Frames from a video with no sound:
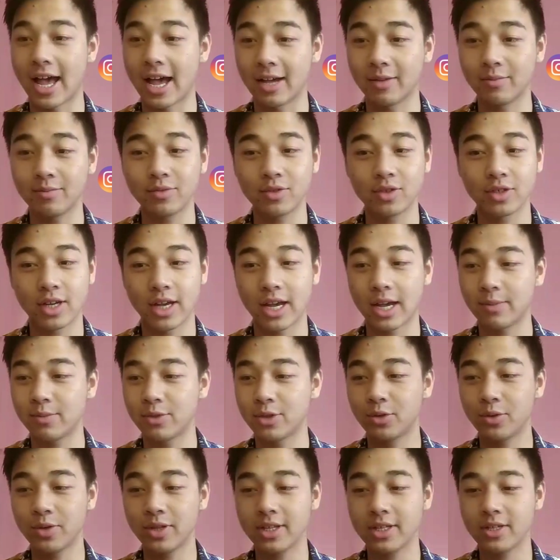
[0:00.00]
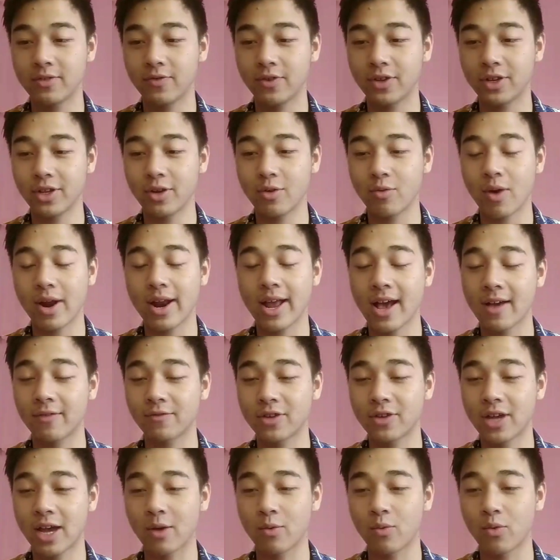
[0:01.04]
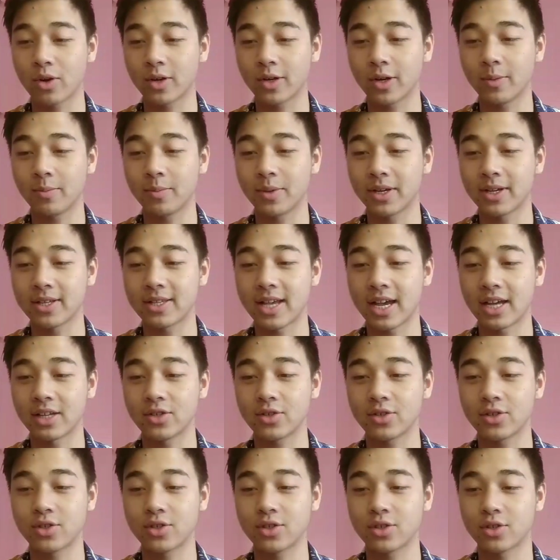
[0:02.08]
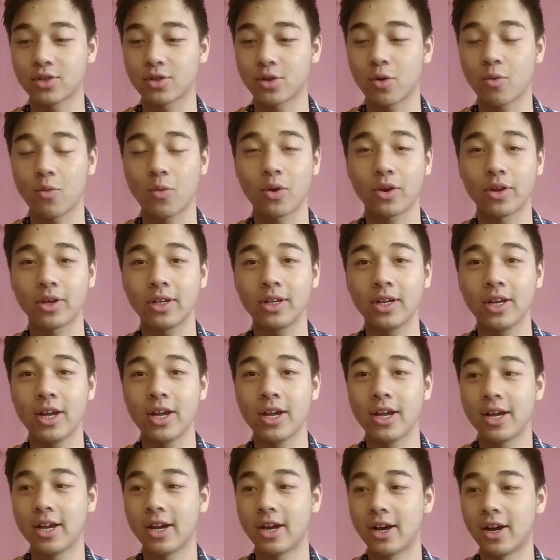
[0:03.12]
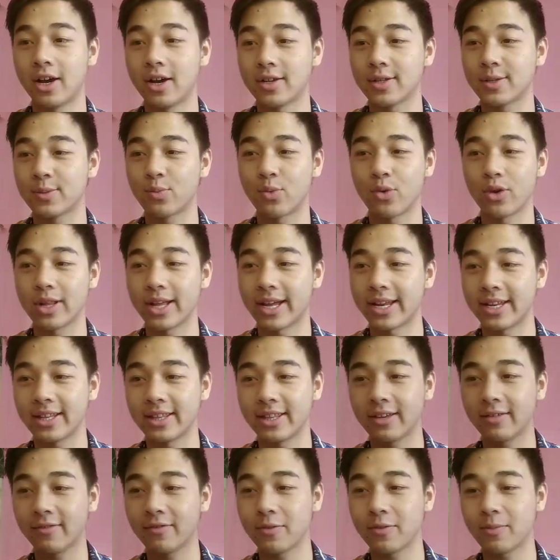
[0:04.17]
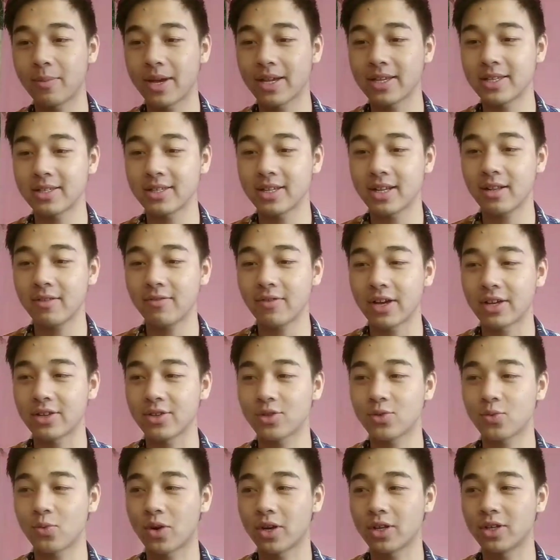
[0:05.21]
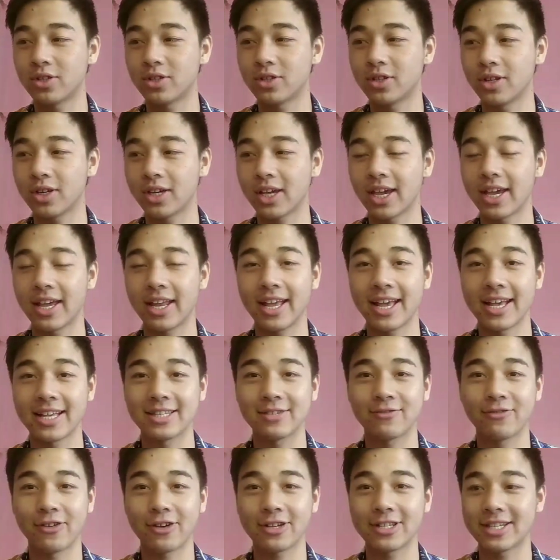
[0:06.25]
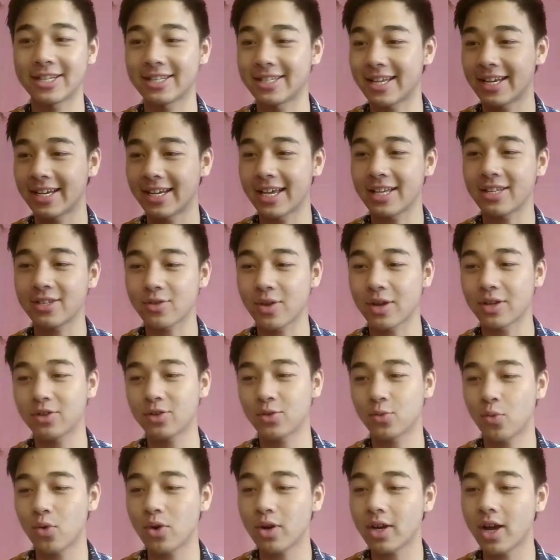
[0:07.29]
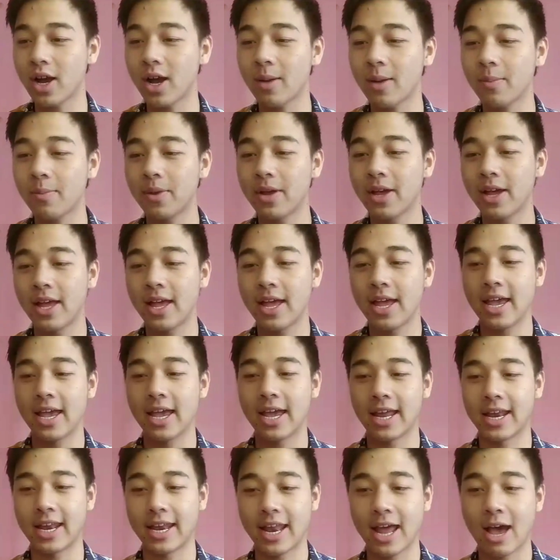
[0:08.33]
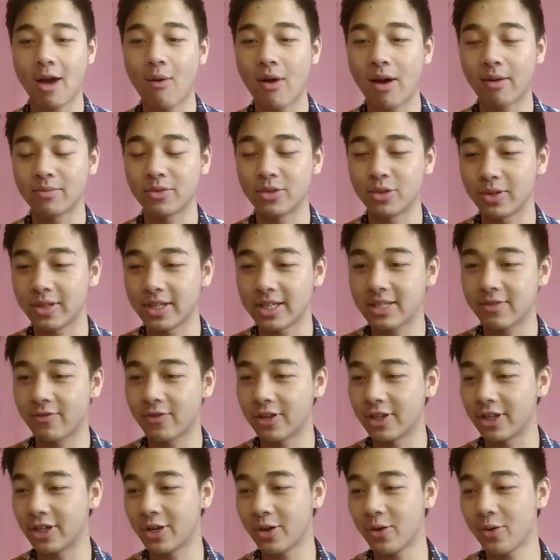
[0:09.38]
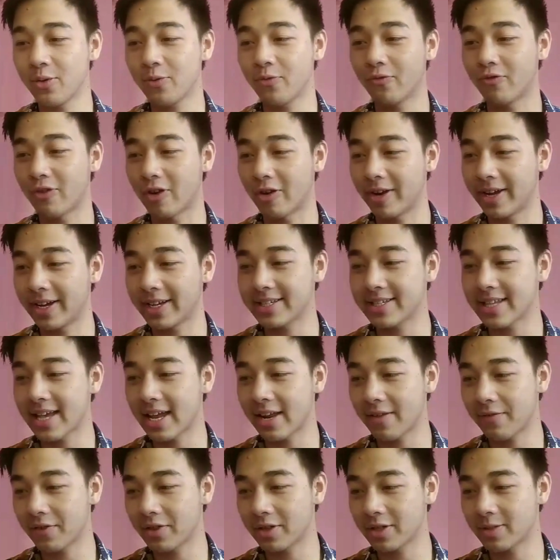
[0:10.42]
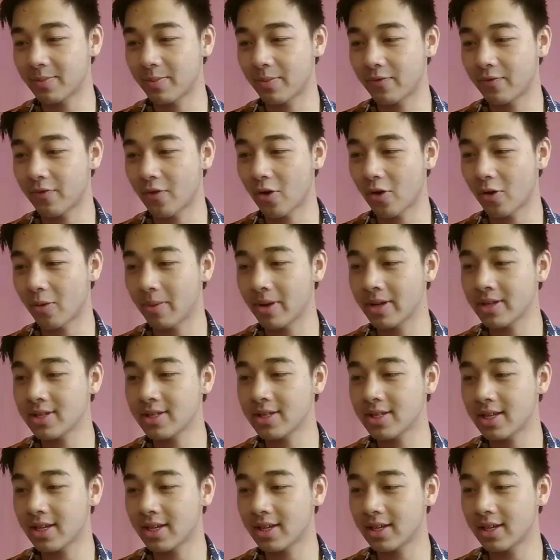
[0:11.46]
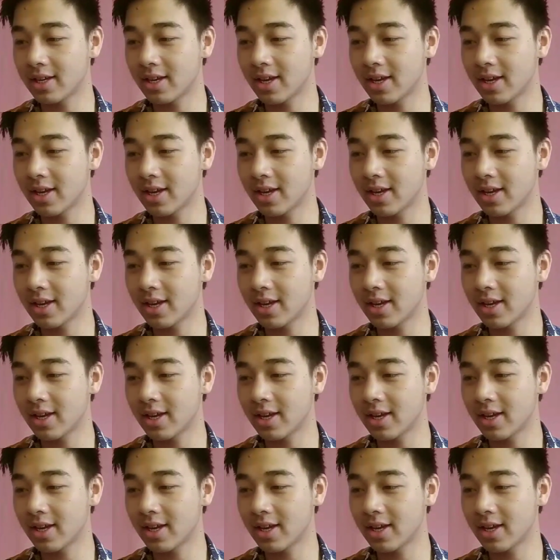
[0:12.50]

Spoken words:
I'm doing this video right after I woke up because I just don't wanna spoil anything for myself. I just wanted to look at it as fast as I can. So I just woke up and now I'm doing this video. Very excited for this performance.